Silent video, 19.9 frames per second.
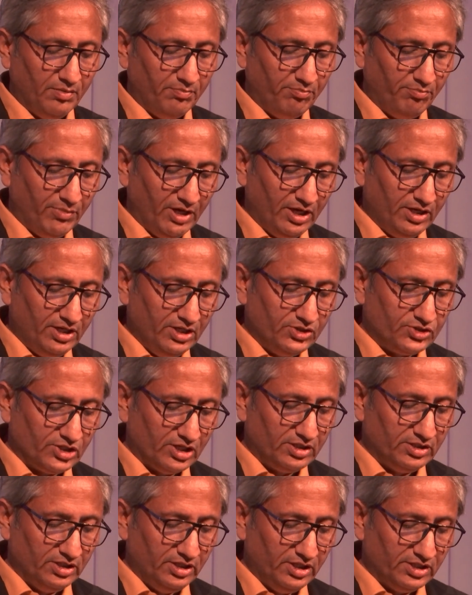Many
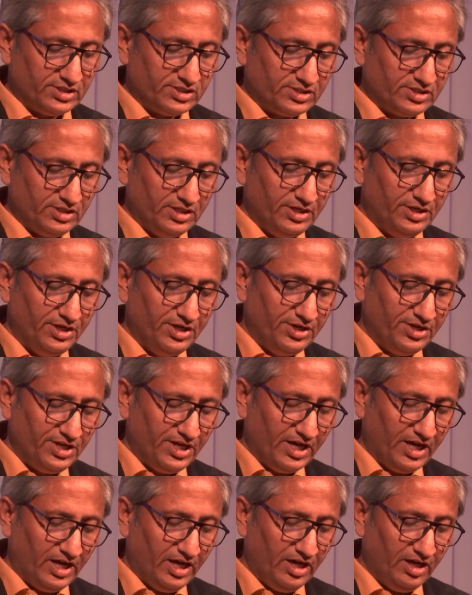journalists in
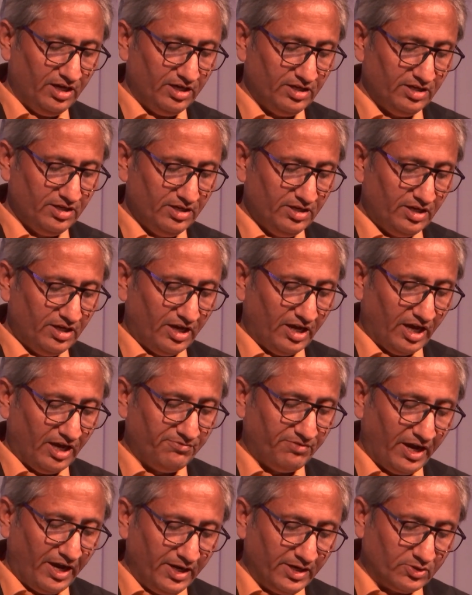India
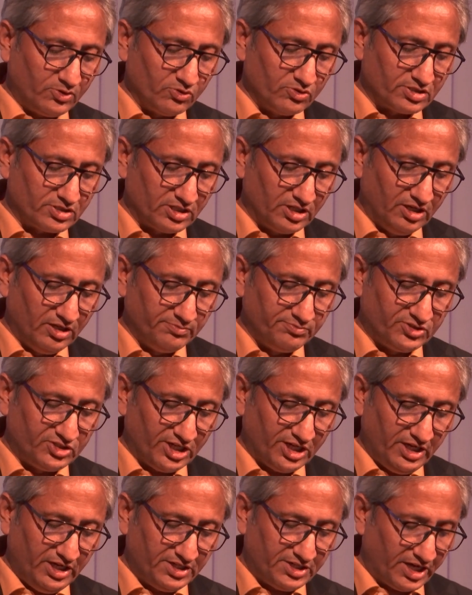have had to serve
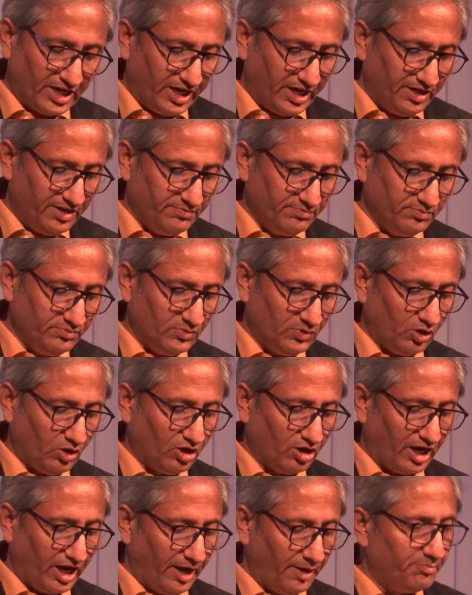jail time
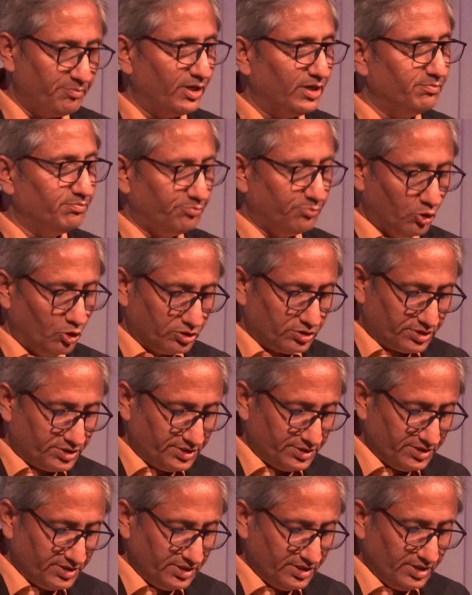or have been
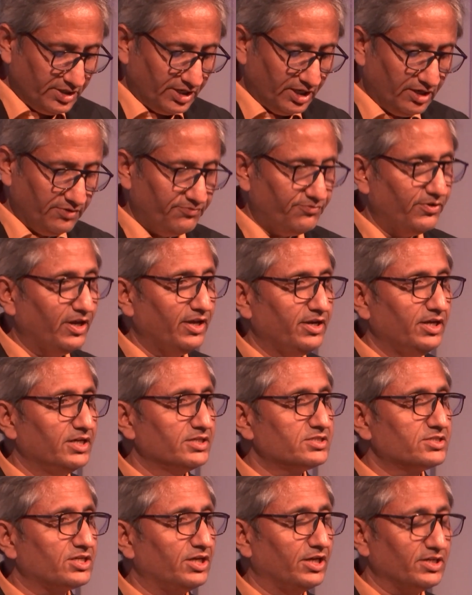booked in
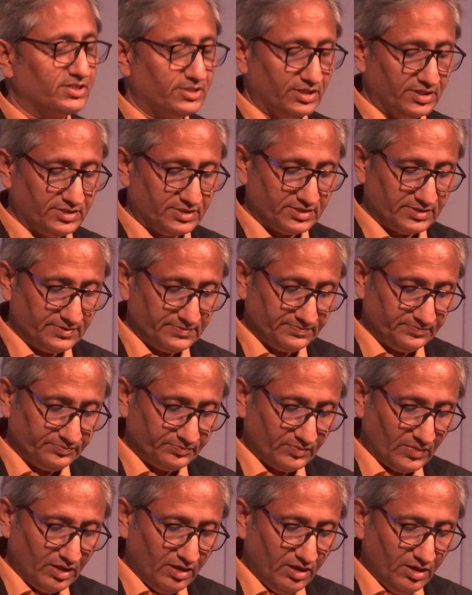various cases.
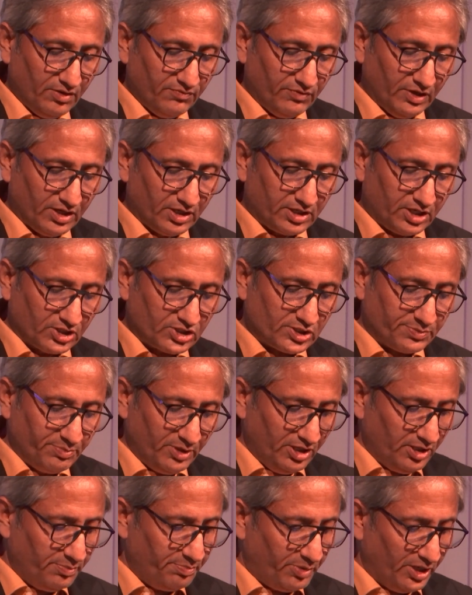When
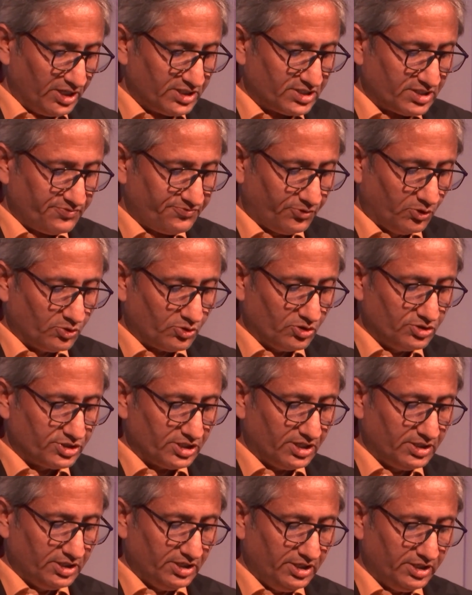Kashmir-based
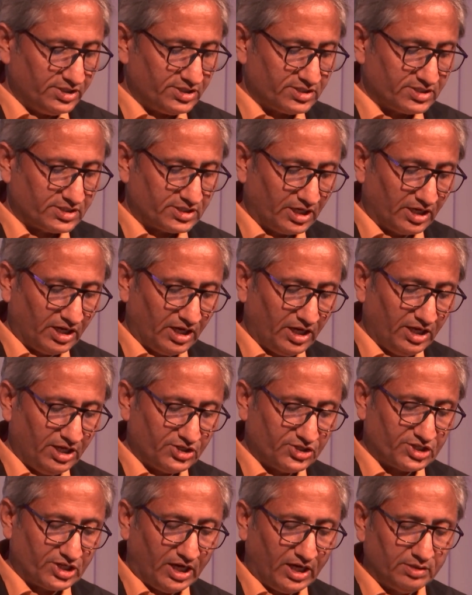photojournalist Sana
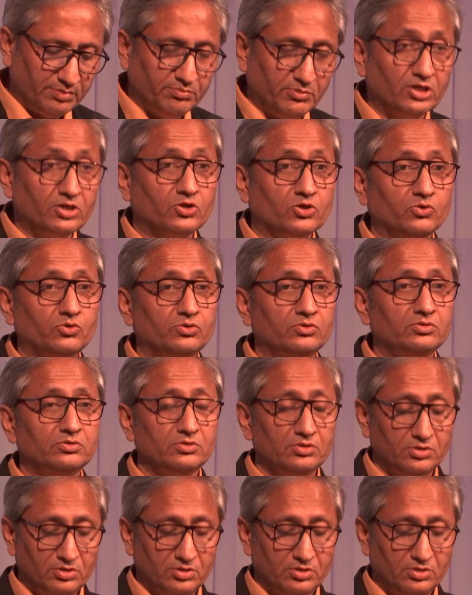Irshad Mattu